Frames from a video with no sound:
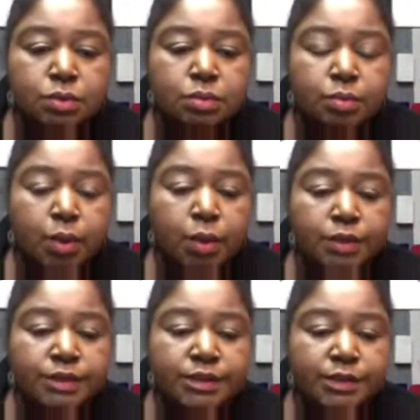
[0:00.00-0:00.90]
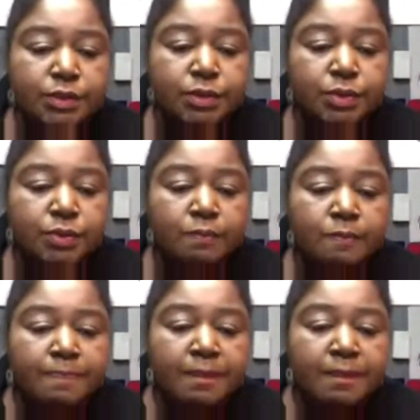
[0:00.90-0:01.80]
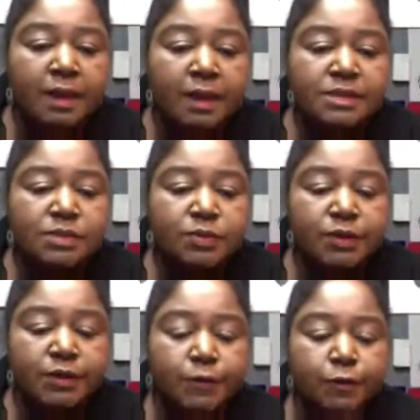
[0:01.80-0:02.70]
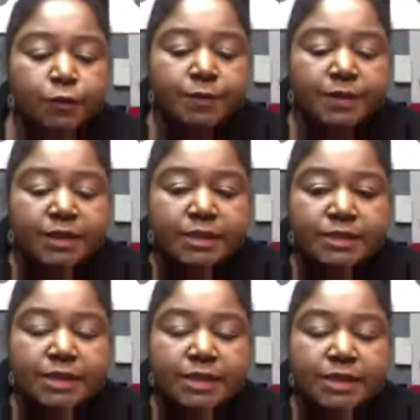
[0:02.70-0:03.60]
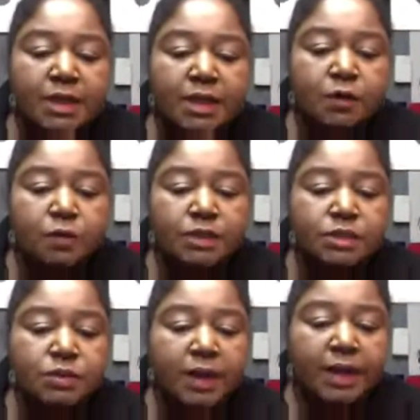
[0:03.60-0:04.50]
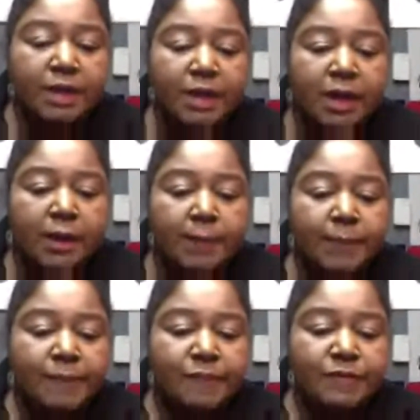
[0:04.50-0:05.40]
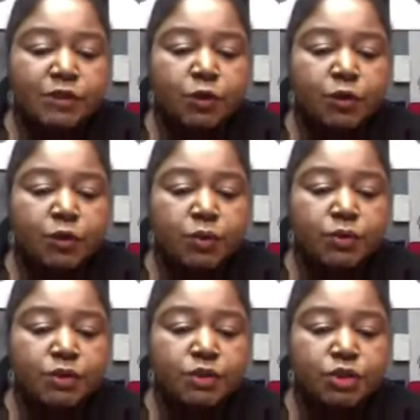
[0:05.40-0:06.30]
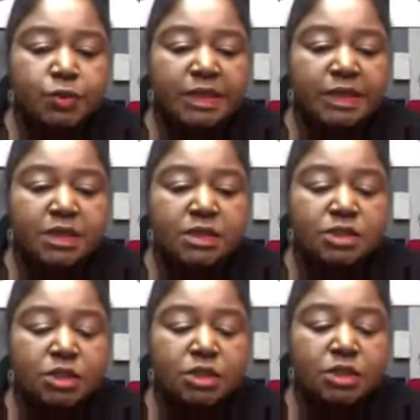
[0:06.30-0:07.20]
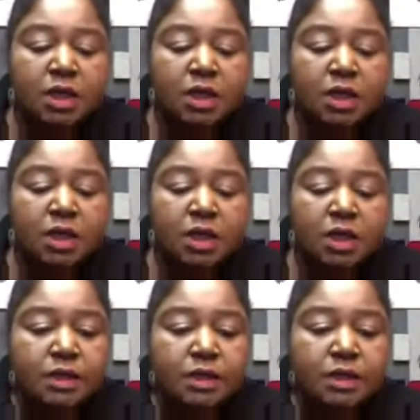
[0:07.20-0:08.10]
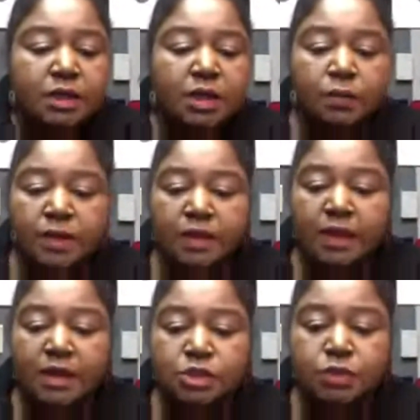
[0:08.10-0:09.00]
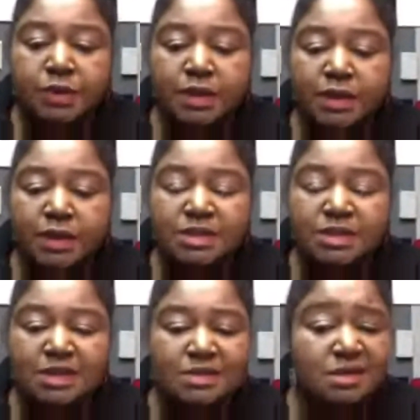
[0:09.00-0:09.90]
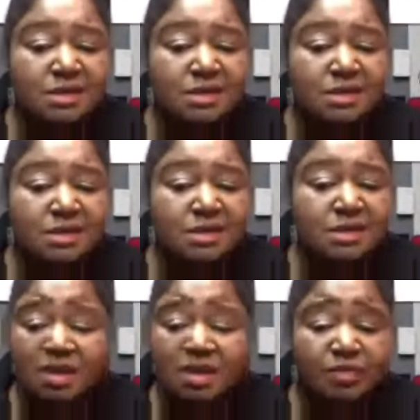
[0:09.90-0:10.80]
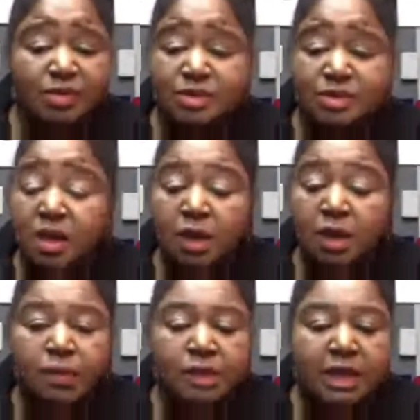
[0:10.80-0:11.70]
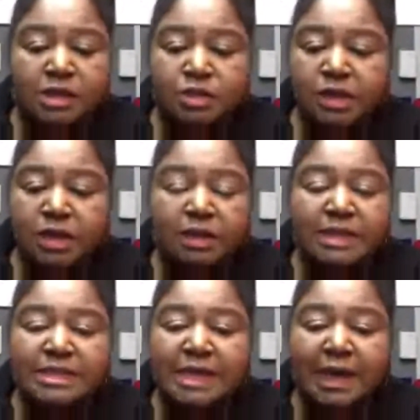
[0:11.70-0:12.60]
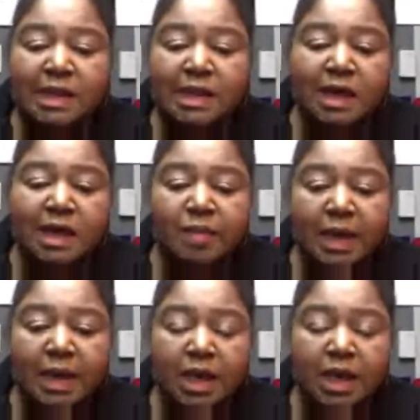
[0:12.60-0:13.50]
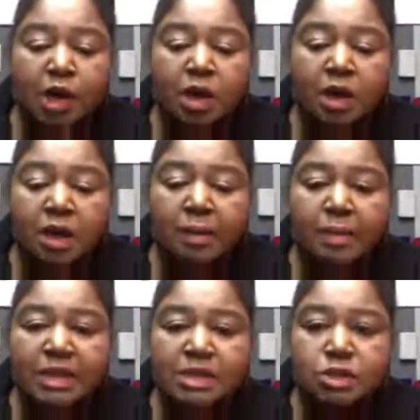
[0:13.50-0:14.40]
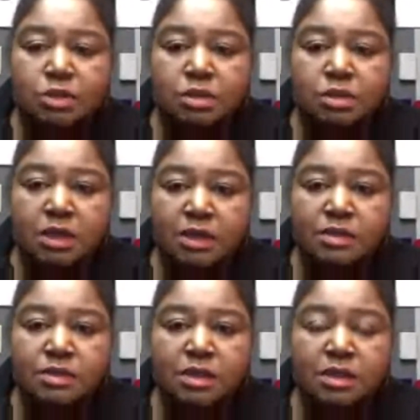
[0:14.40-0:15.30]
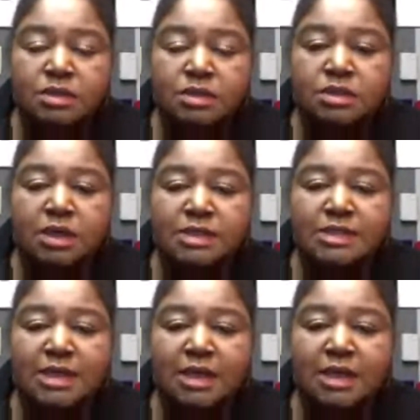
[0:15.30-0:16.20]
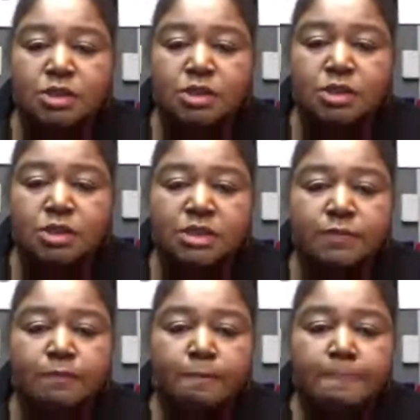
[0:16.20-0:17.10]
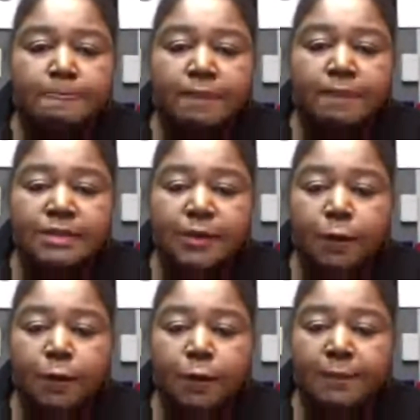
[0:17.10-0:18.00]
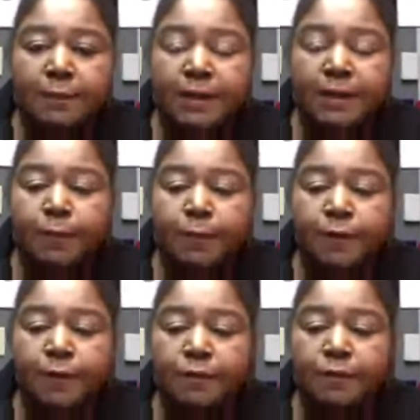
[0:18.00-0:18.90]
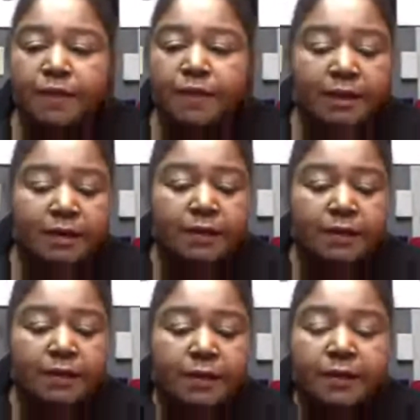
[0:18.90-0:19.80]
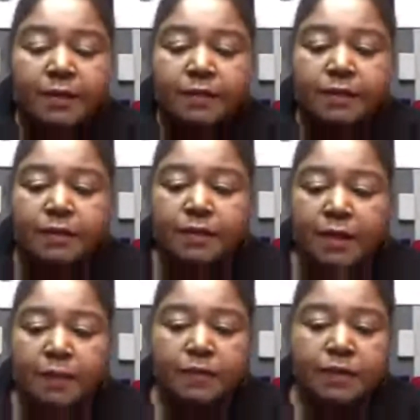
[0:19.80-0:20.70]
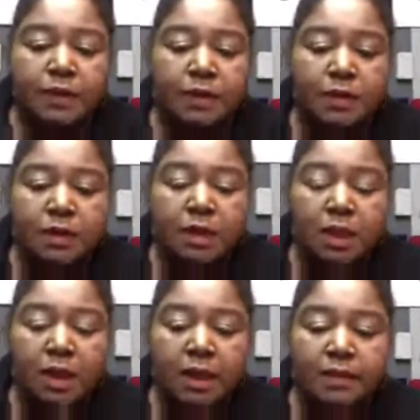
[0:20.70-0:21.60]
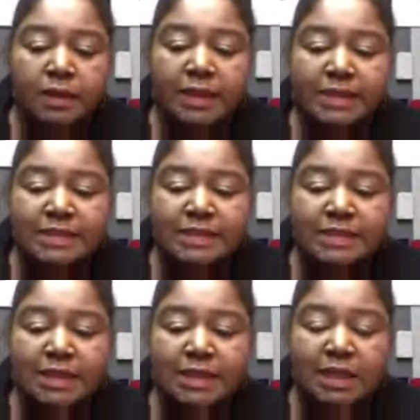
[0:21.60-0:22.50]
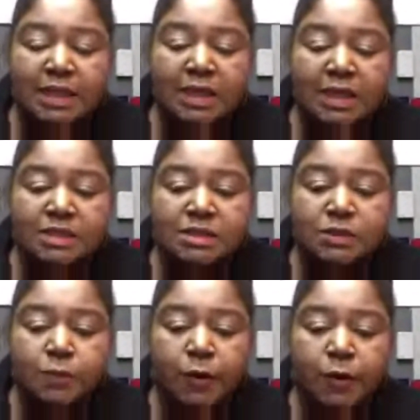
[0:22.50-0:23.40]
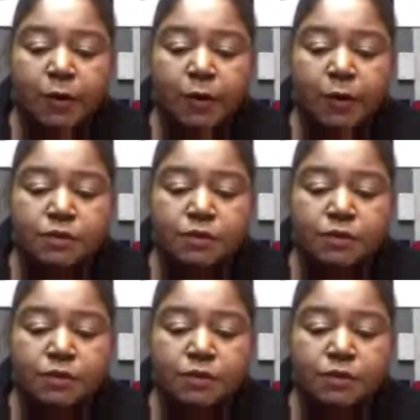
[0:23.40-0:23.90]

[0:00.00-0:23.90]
Part 2. And this is pretty cool because not only do I show you the shrinkage, how to get rid of that shrinkage, because that's huge for a lot of folks with natural hair. That's like, I love my hair, but it shrinks. I just can't stand the shrinkage. So I'm going to help you out with that. Let's get that one in. And then let's get the link to part 2,